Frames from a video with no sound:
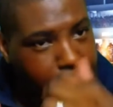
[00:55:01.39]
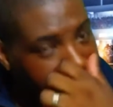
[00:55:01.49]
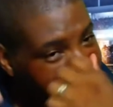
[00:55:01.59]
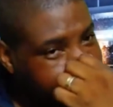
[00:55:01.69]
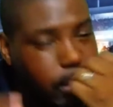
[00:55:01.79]

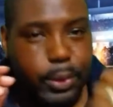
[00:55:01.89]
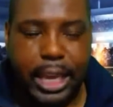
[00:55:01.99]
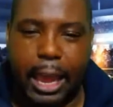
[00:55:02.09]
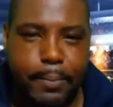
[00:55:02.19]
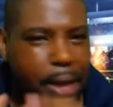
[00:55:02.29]
I don't
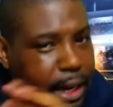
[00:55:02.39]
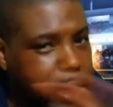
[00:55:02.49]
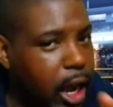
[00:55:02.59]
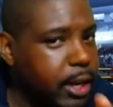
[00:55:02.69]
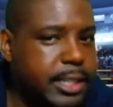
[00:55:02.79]
get, and I don't
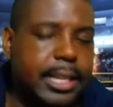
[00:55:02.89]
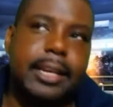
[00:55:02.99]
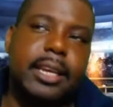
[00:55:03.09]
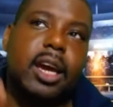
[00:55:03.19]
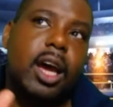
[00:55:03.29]
understand
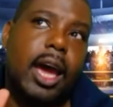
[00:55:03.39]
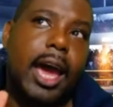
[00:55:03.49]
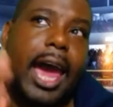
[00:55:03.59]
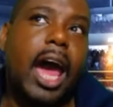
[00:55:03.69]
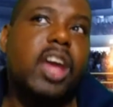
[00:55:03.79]
it,
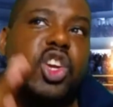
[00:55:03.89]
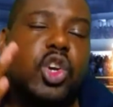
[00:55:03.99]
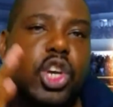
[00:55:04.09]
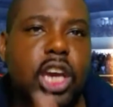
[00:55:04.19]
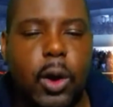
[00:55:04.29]
how you
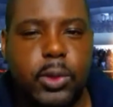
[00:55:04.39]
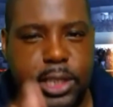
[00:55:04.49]
can go to